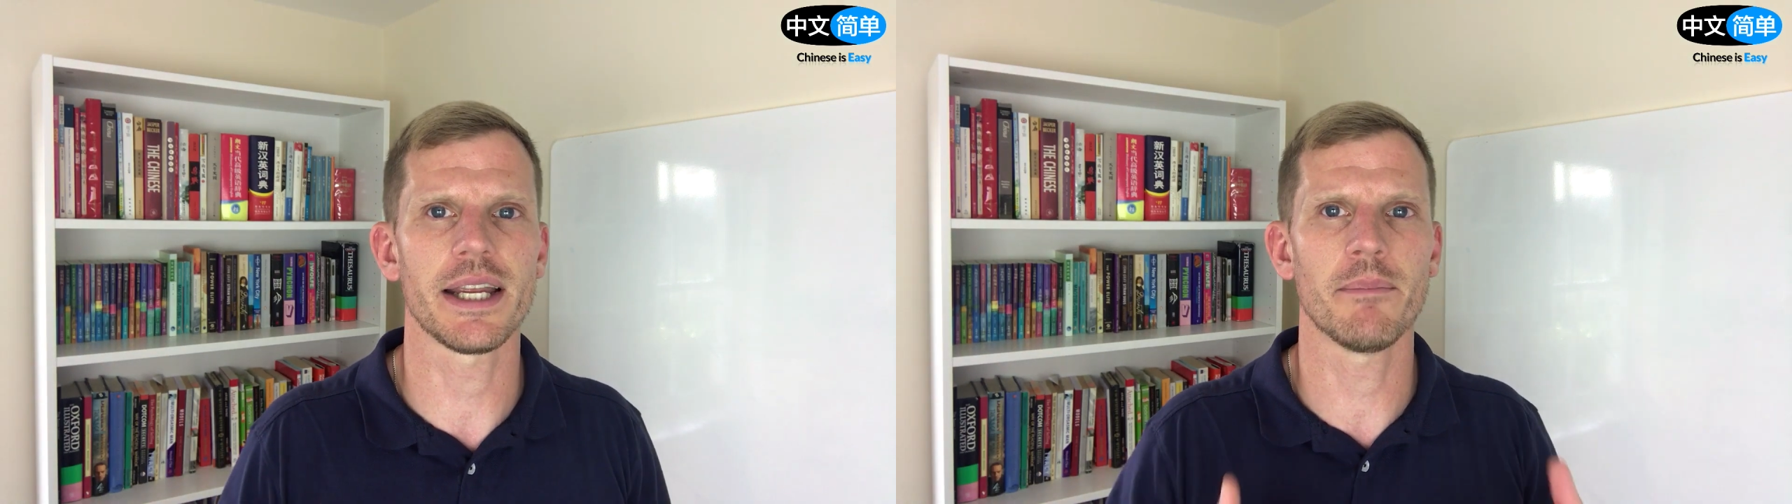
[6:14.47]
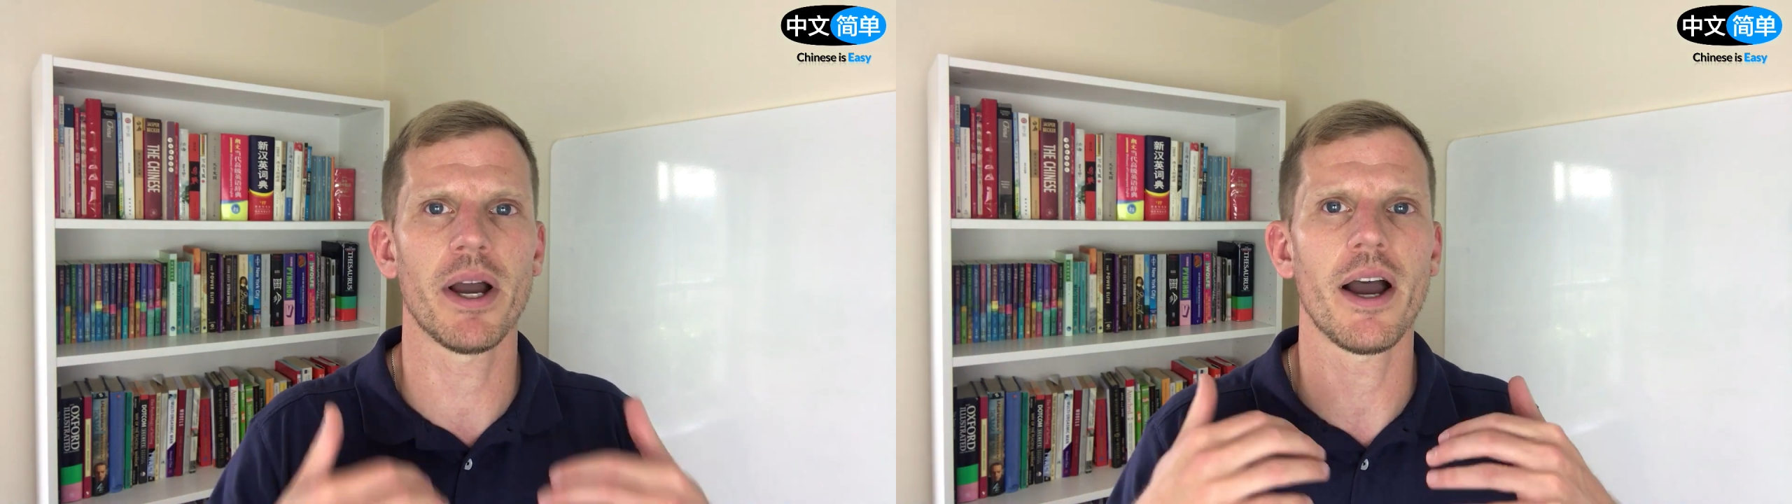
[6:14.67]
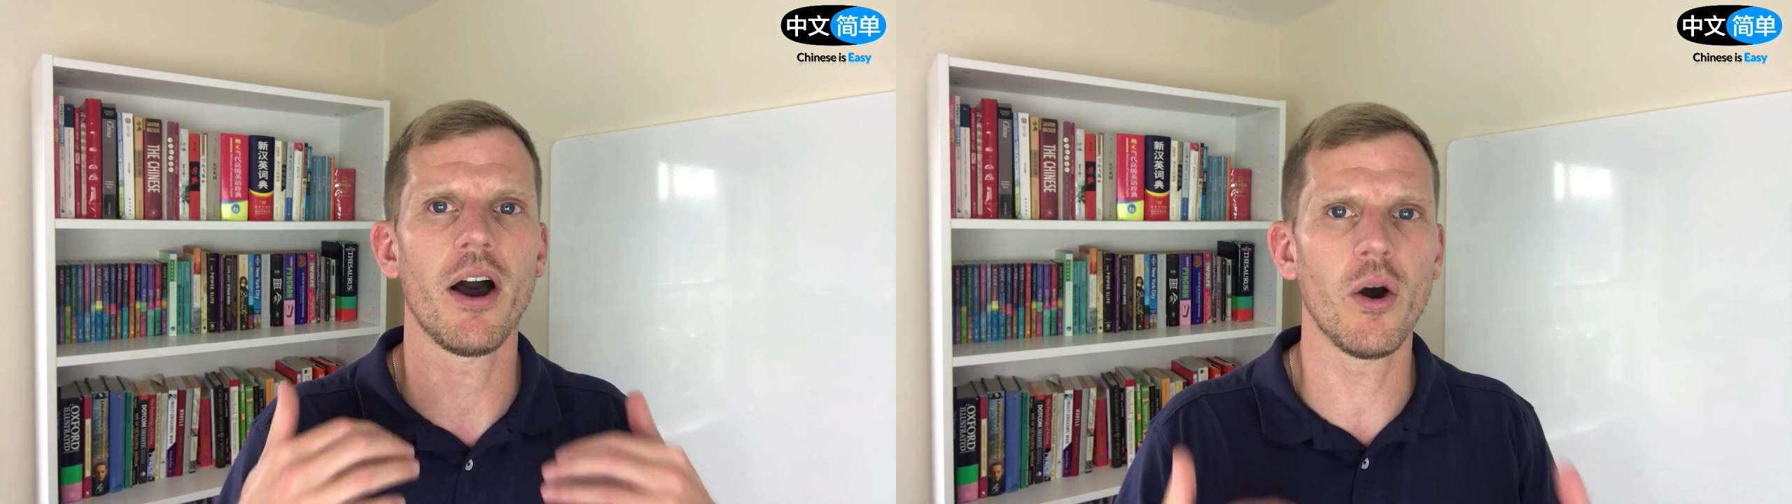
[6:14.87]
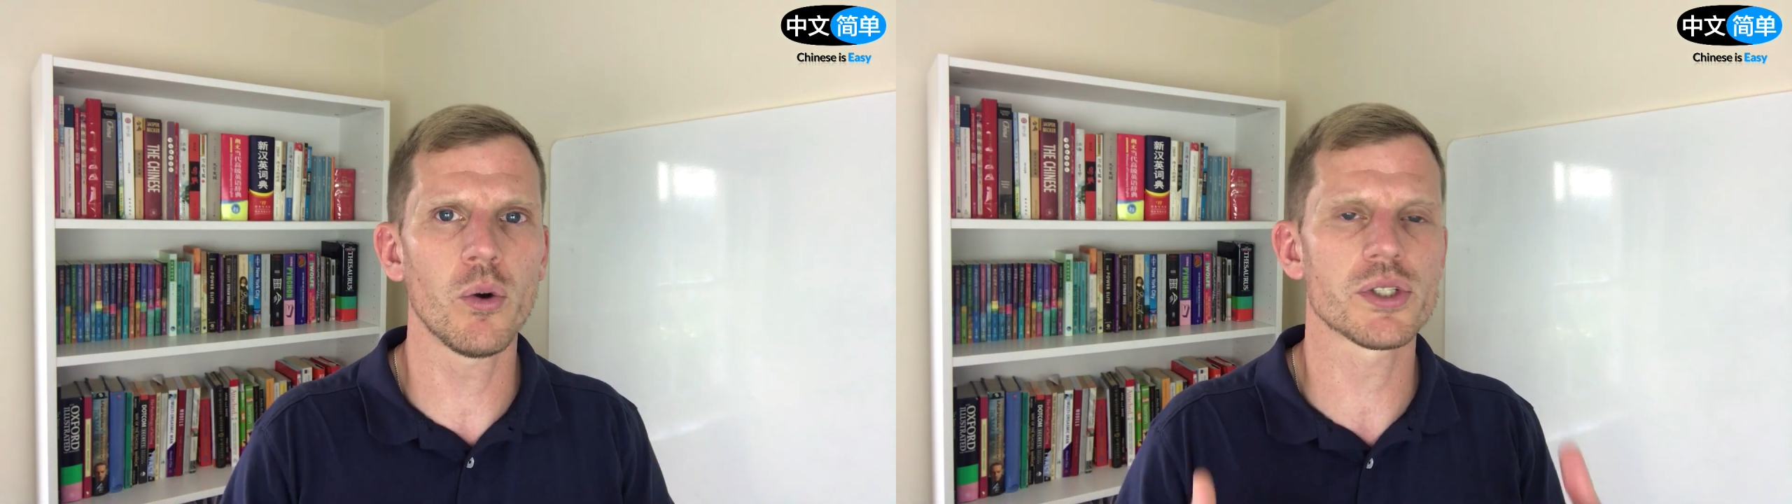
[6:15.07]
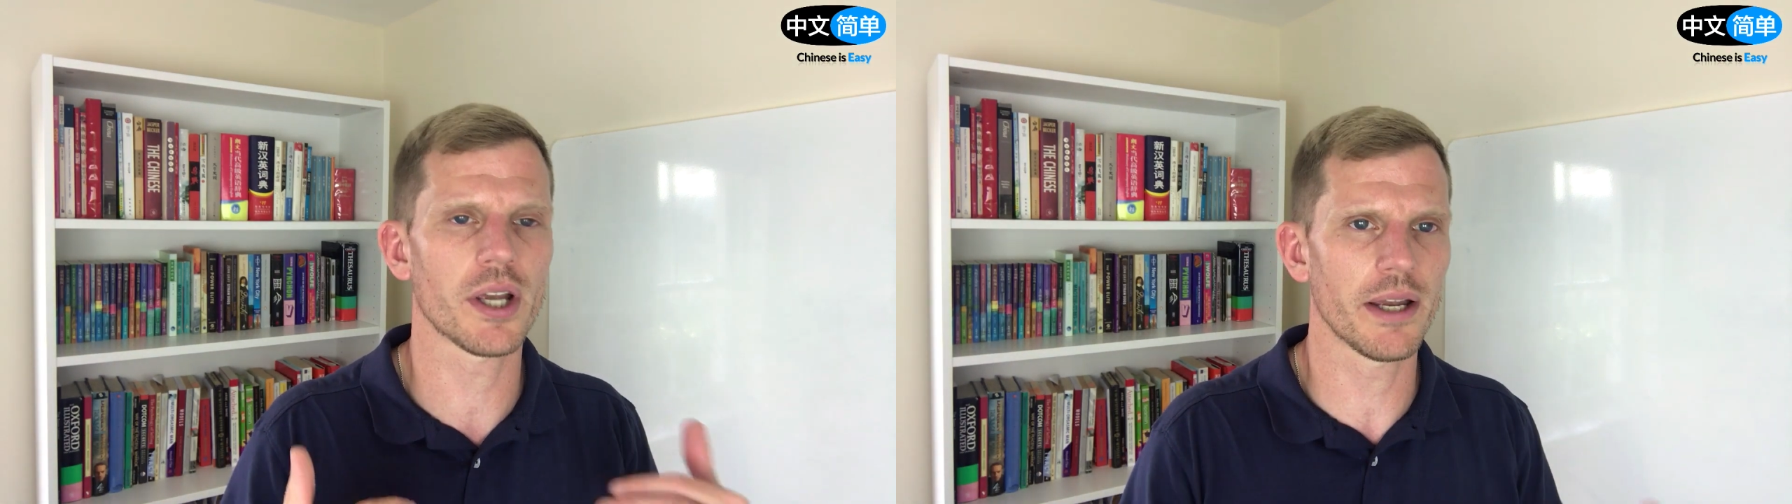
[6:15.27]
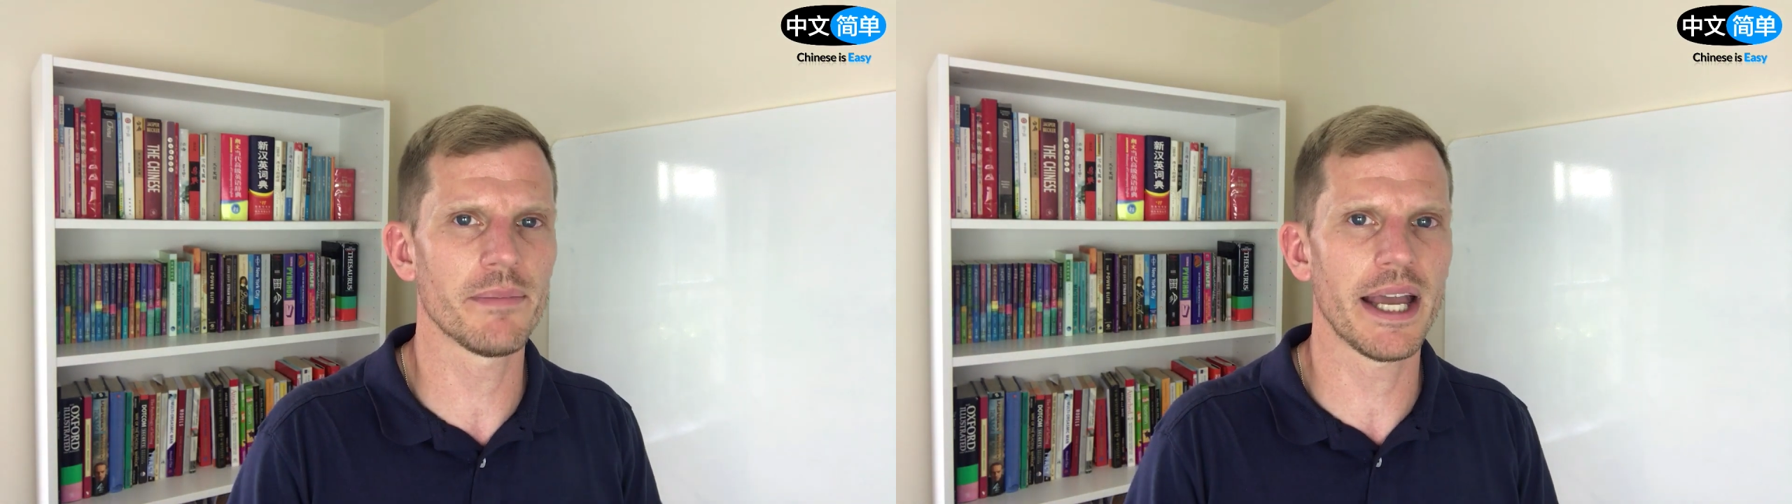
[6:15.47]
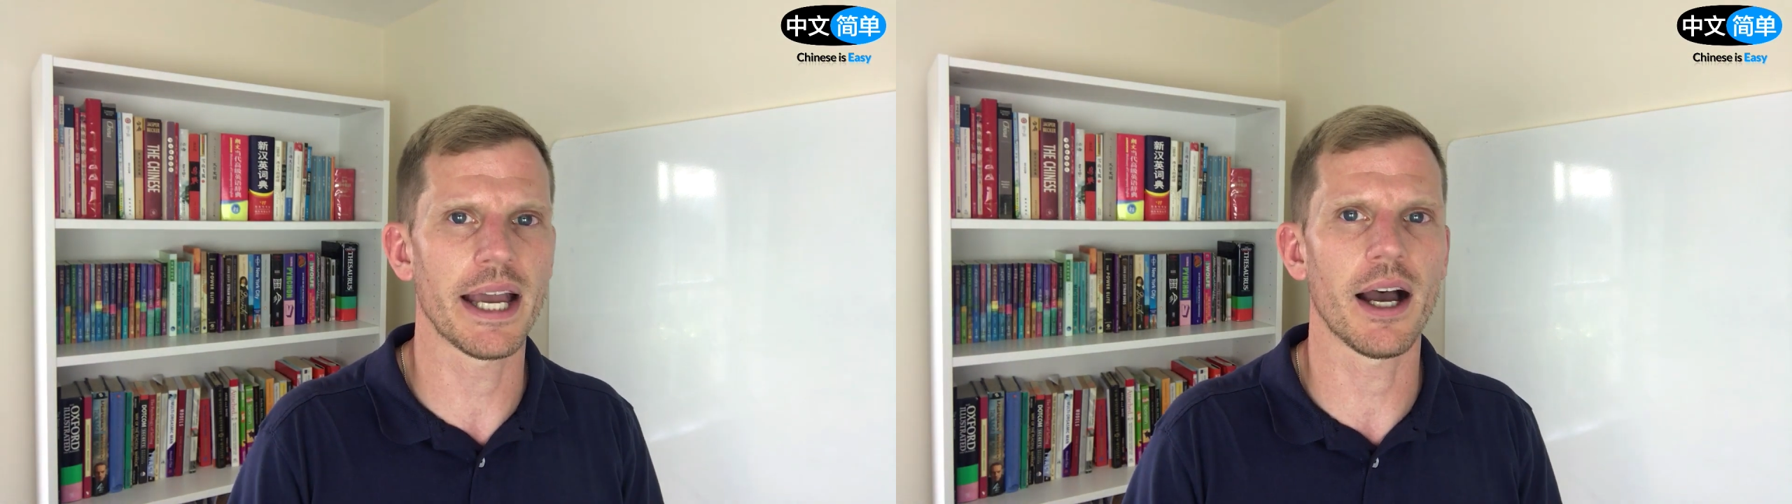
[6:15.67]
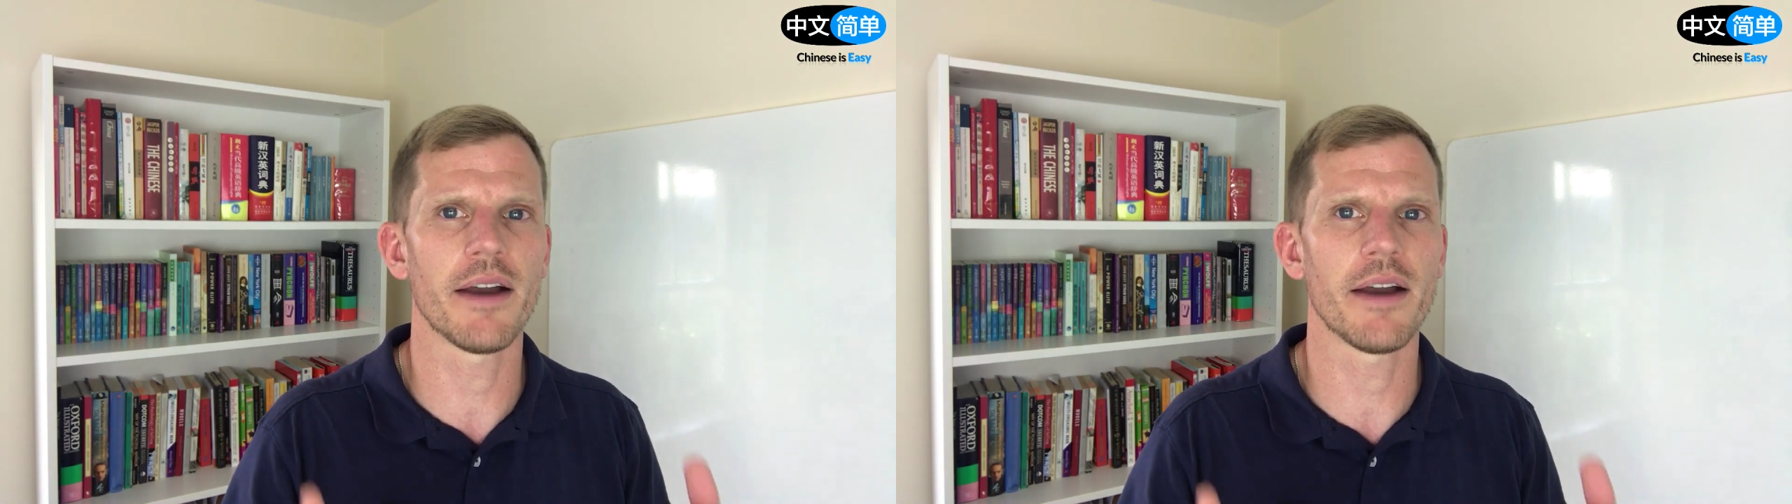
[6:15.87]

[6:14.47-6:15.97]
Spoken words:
In my whole time there,